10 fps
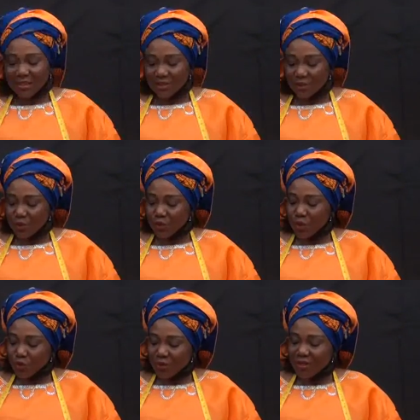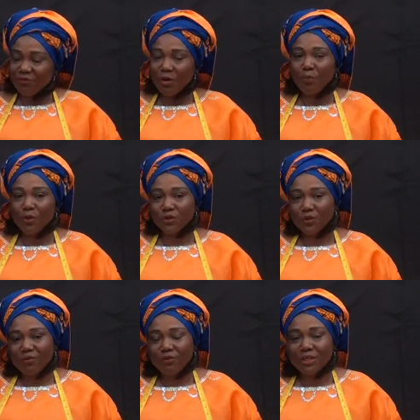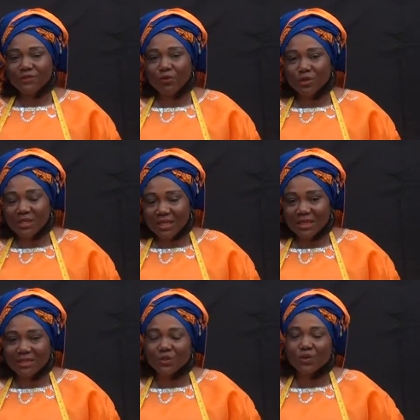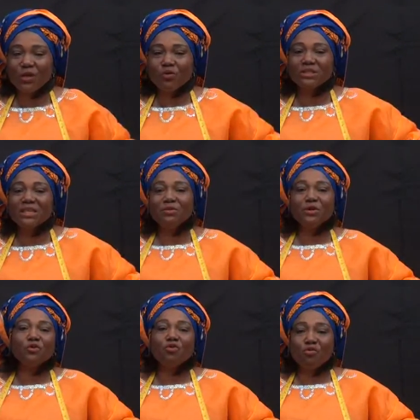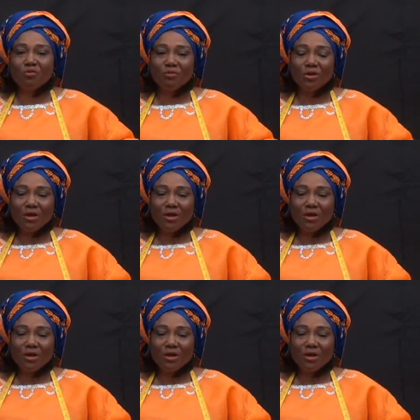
So you know 24 plus 24 is 48, so there will still be room